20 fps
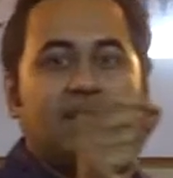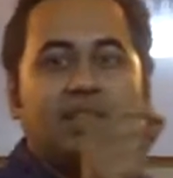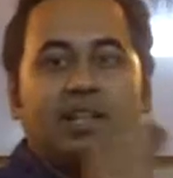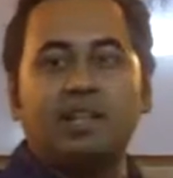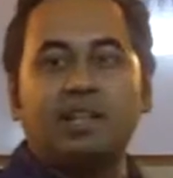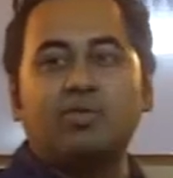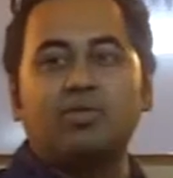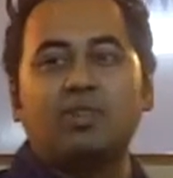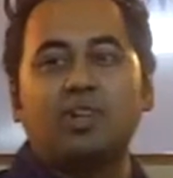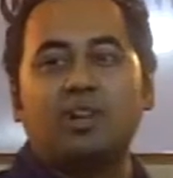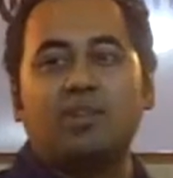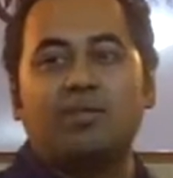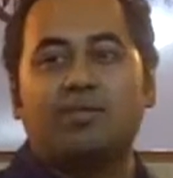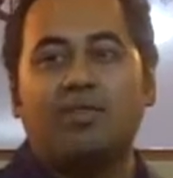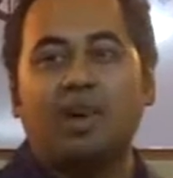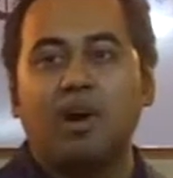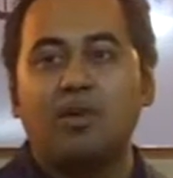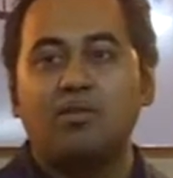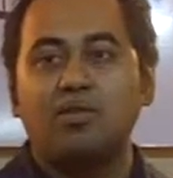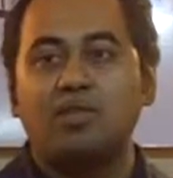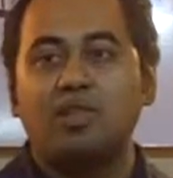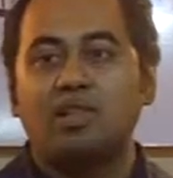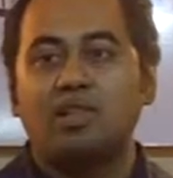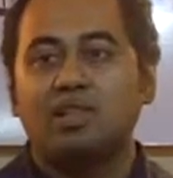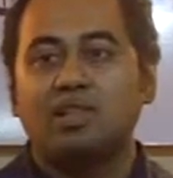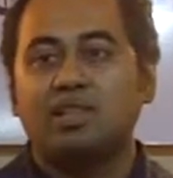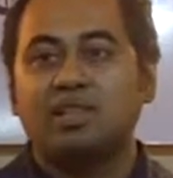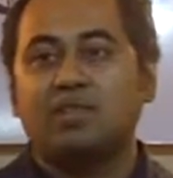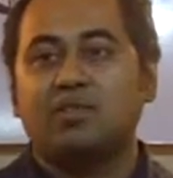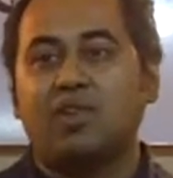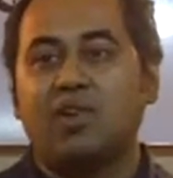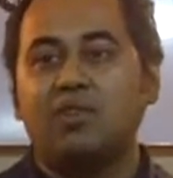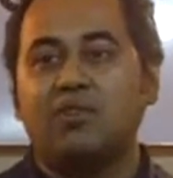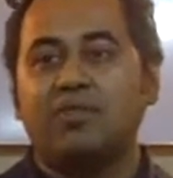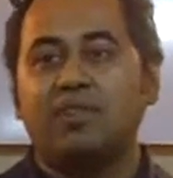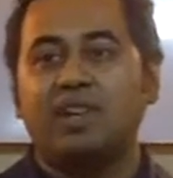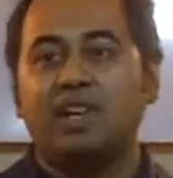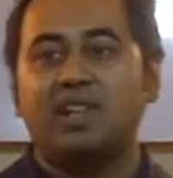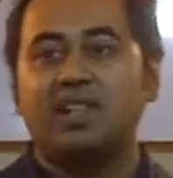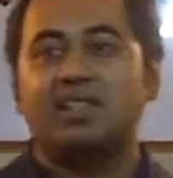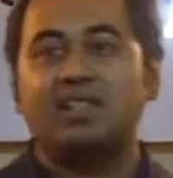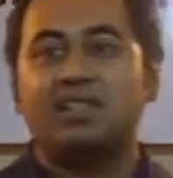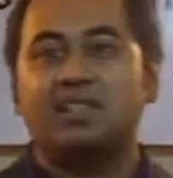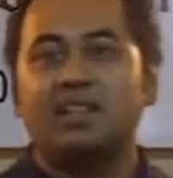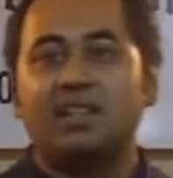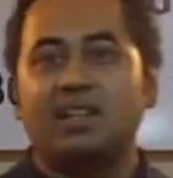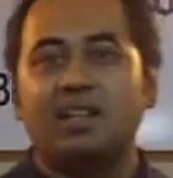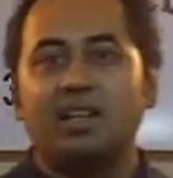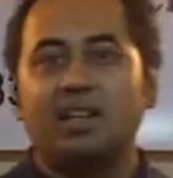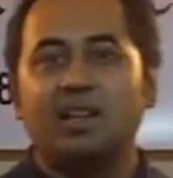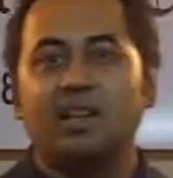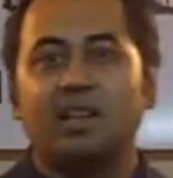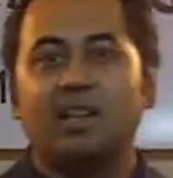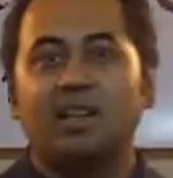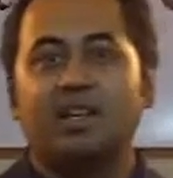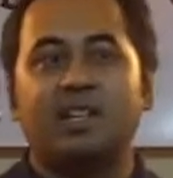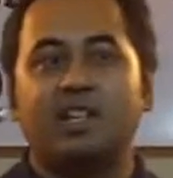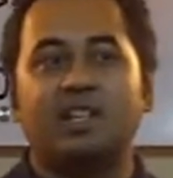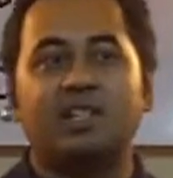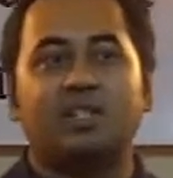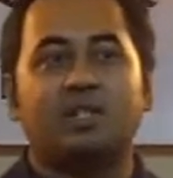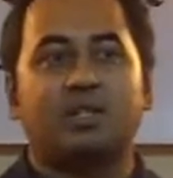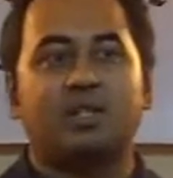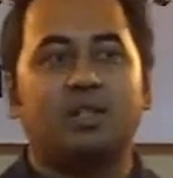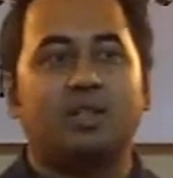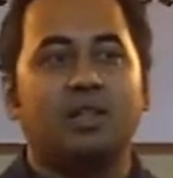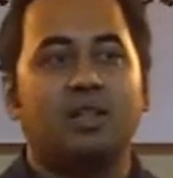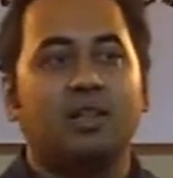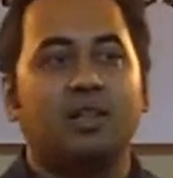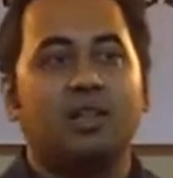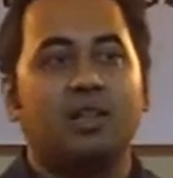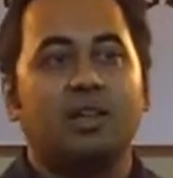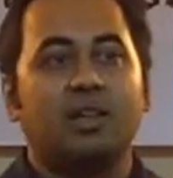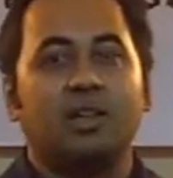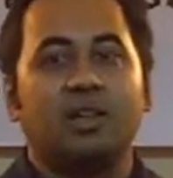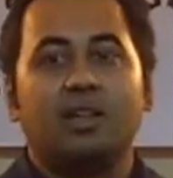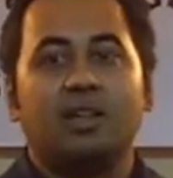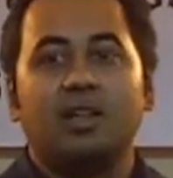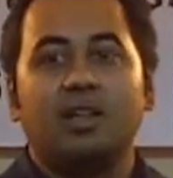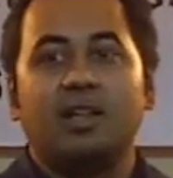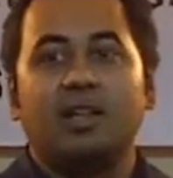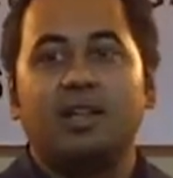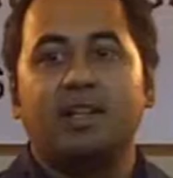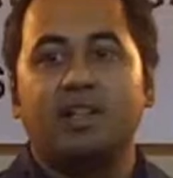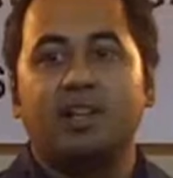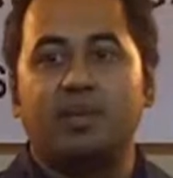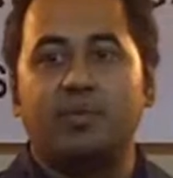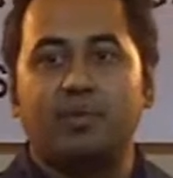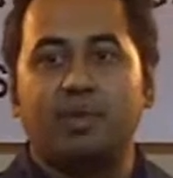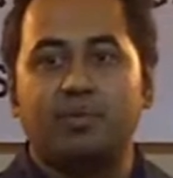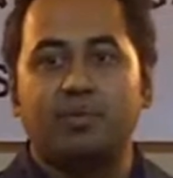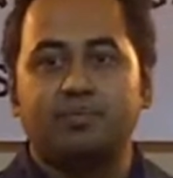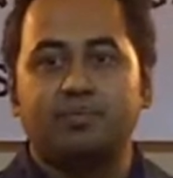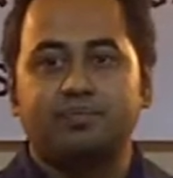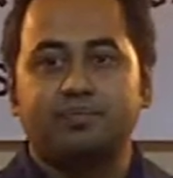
the recruiter found the confidence in his interview.